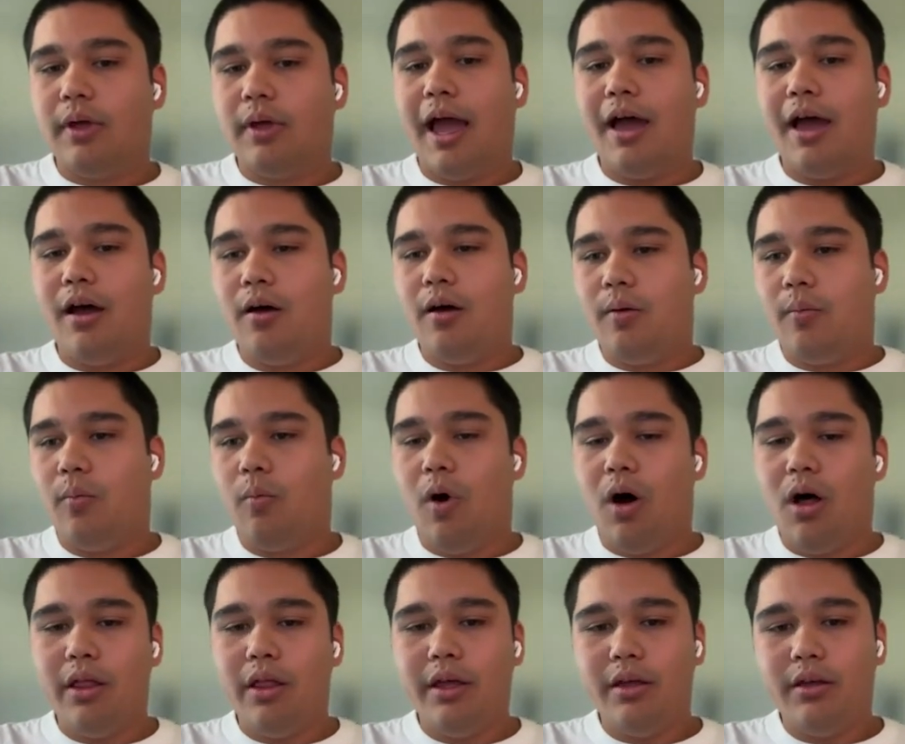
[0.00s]

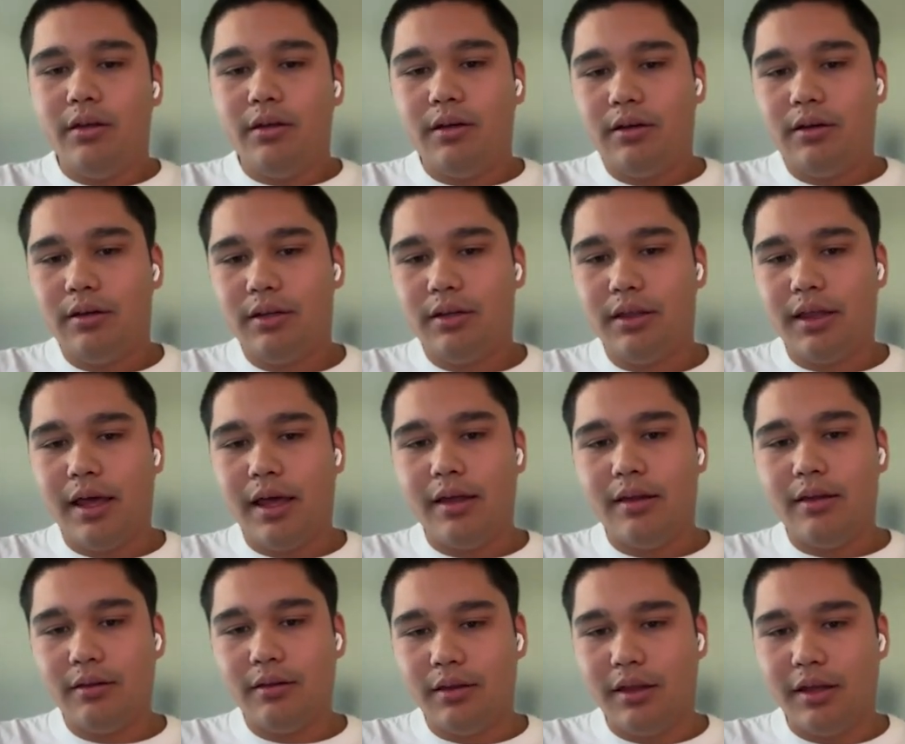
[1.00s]
wallet that
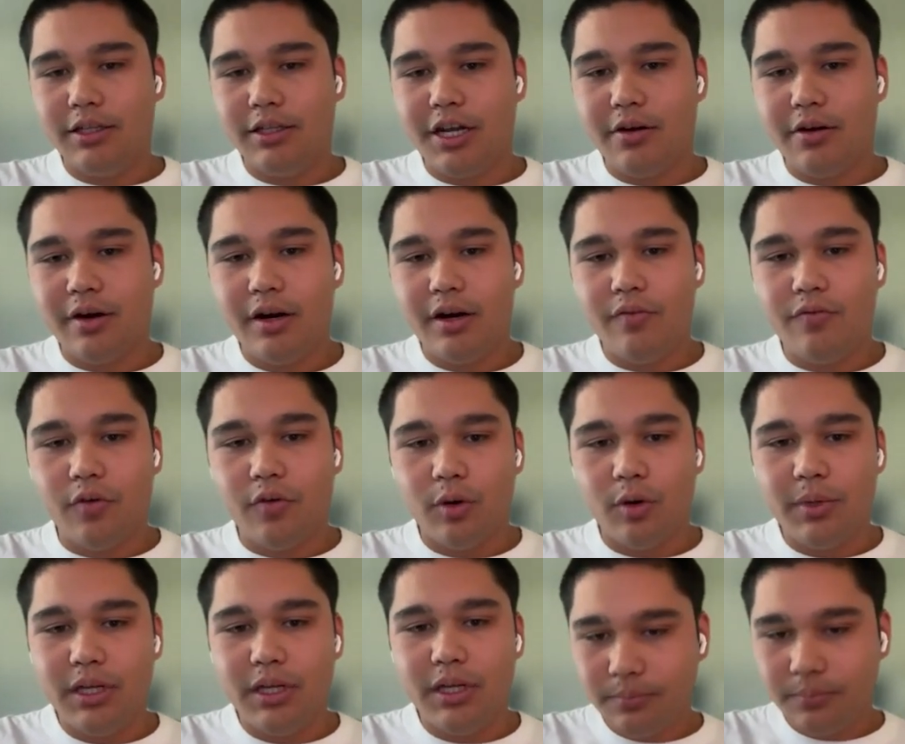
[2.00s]
they generated for
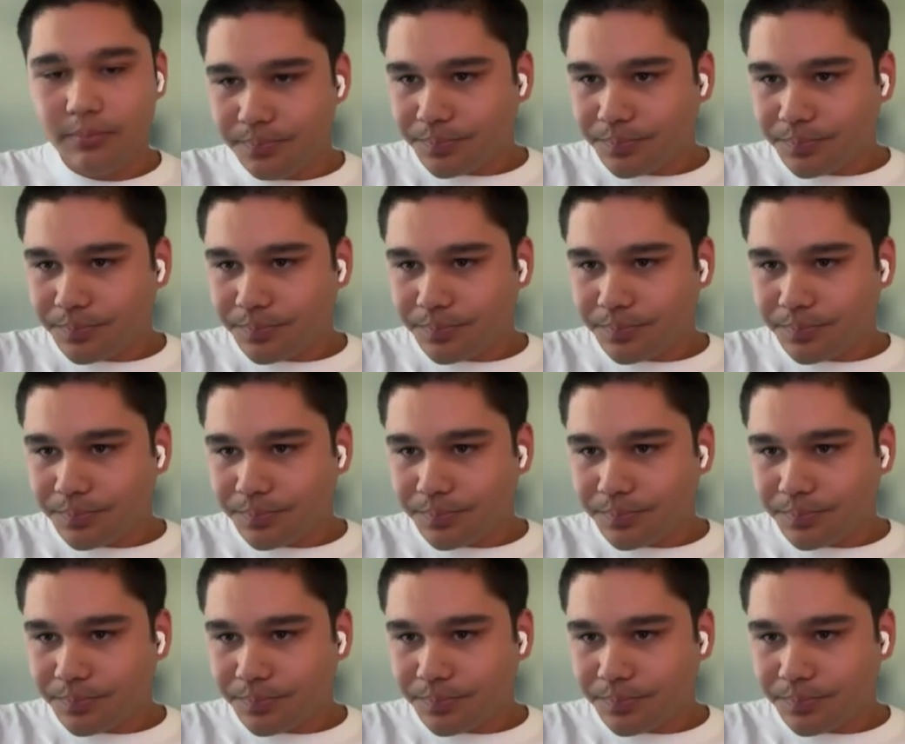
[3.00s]
me.